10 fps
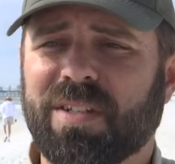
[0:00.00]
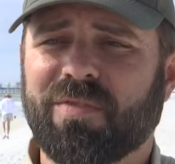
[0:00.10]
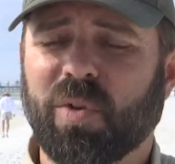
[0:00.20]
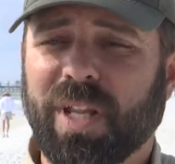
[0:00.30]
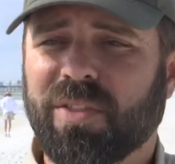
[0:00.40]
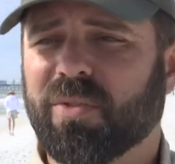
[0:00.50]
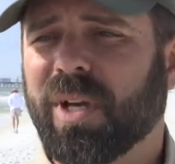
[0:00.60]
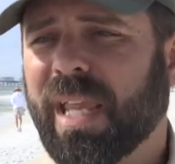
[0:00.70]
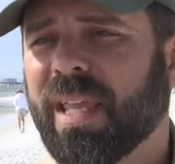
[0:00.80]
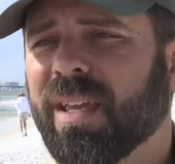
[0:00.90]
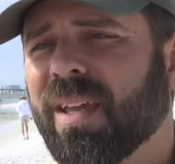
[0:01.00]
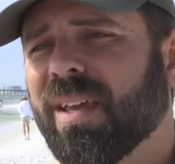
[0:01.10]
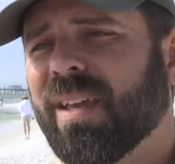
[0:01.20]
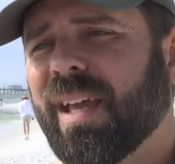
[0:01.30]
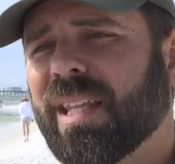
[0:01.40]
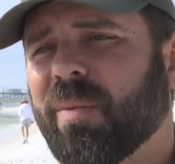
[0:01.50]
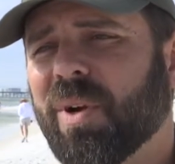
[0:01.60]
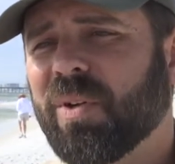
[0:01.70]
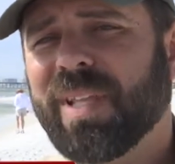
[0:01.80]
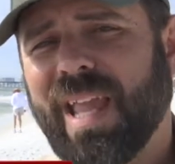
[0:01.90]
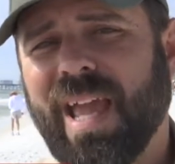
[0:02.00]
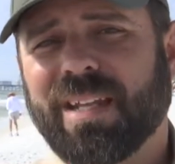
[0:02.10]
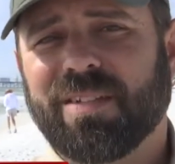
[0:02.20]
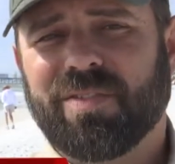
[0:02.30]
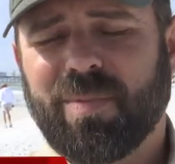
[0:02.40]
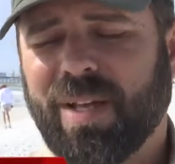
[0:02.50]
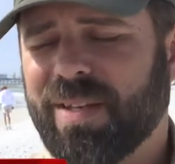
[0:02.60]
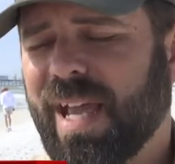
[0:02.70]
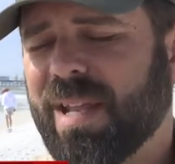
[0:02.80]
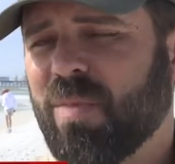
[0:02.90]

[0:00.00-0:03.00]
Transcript: in 43 and they were only active for about nine